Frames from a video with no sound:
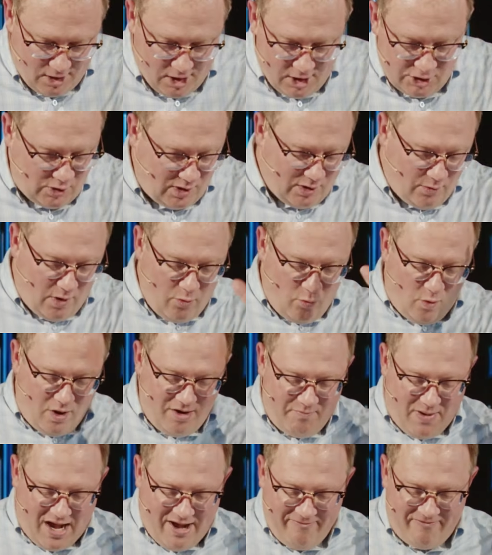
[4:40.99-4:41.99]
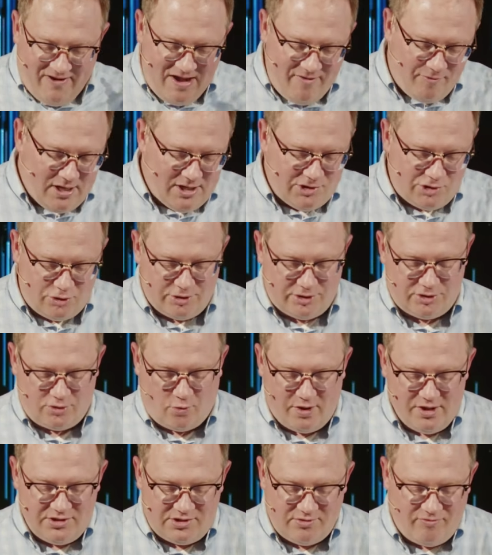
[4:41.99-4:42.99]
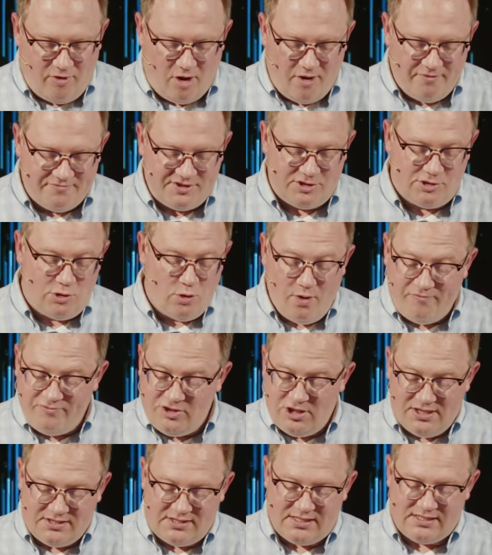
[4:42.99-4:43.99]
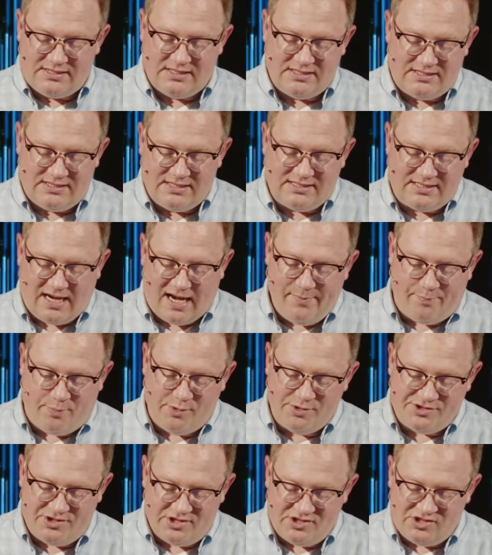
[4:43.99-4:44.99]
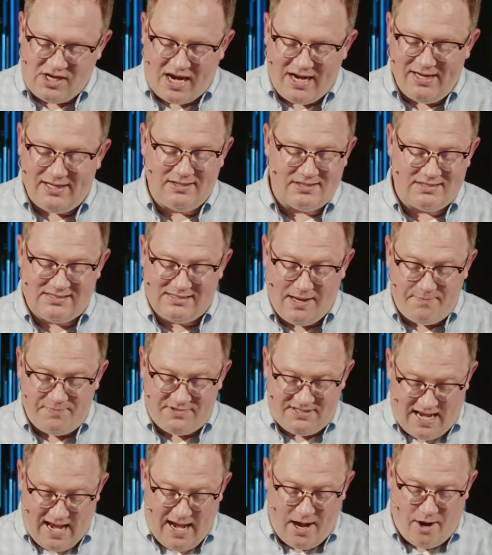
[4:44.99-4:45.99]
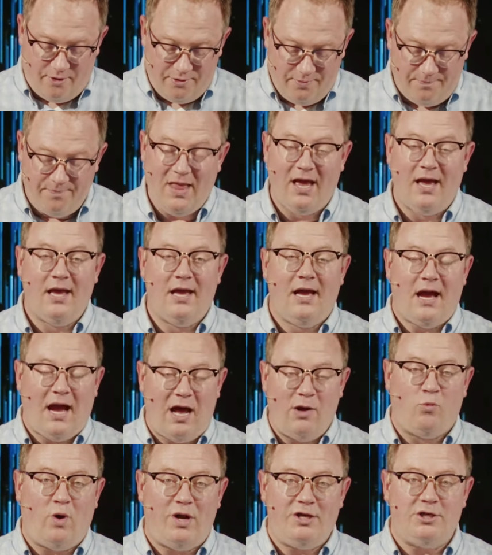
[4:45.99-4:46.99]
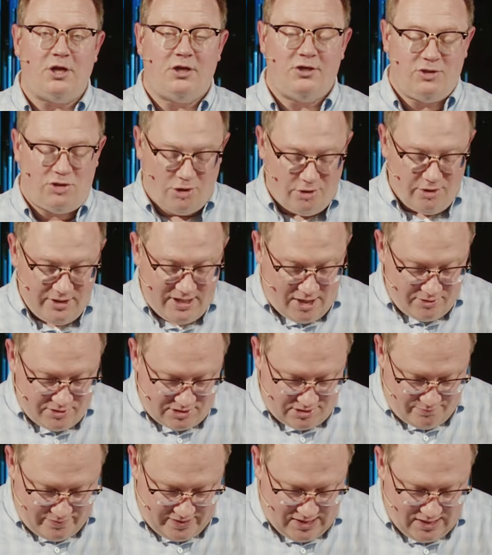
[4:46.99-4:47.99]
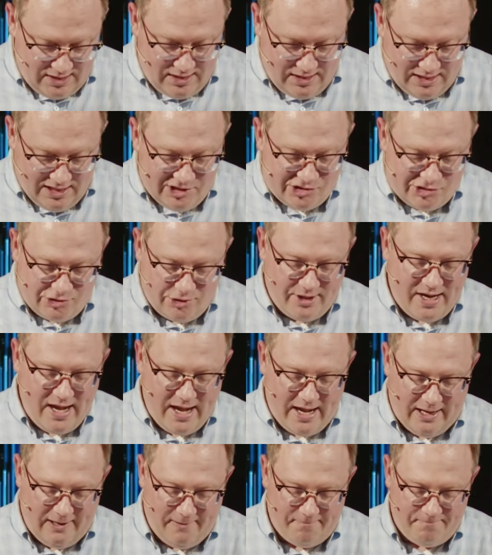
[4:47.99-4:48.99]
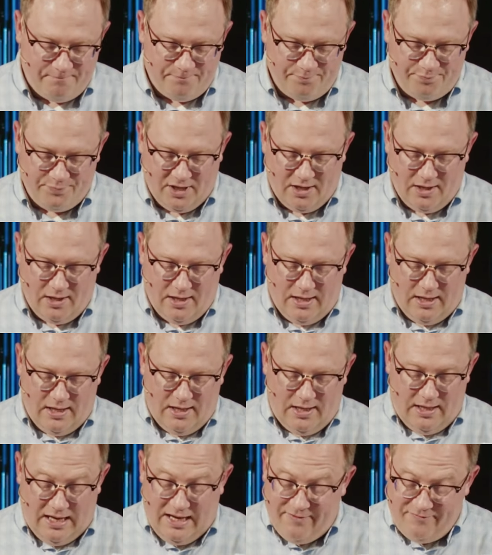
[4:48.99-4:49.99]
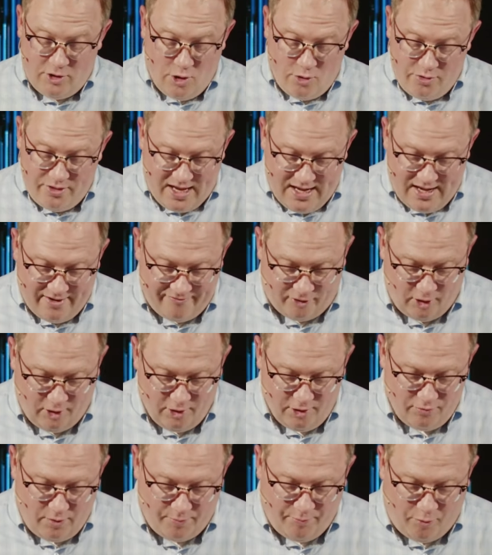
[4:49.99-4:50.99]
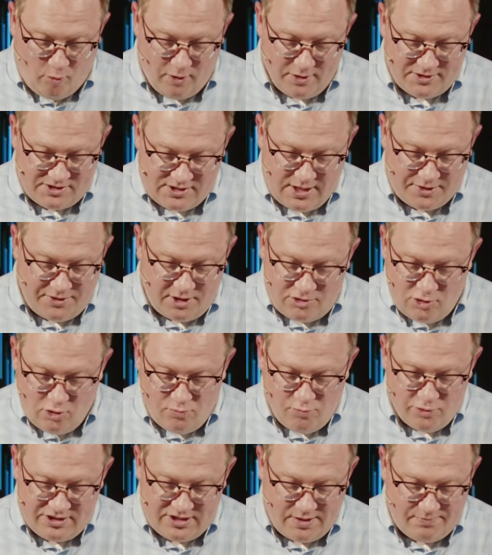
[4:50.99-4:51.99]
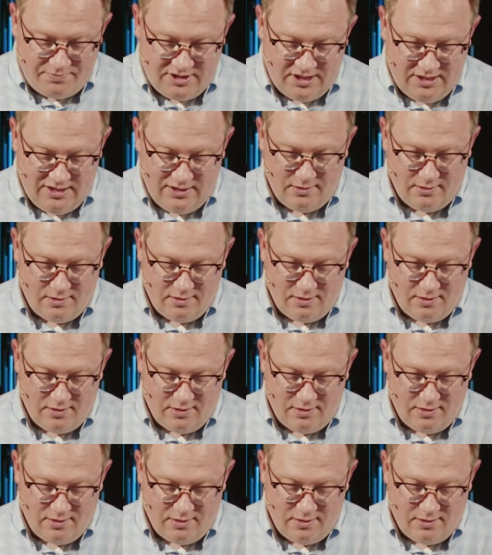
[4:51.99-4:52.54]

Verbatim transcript: So, anyway, one of my favorite Easter stories involves two of Jesus' disciples deciding to skip town on what turned out to be Easter Day. Even though they have heard reports that the tomb was empty,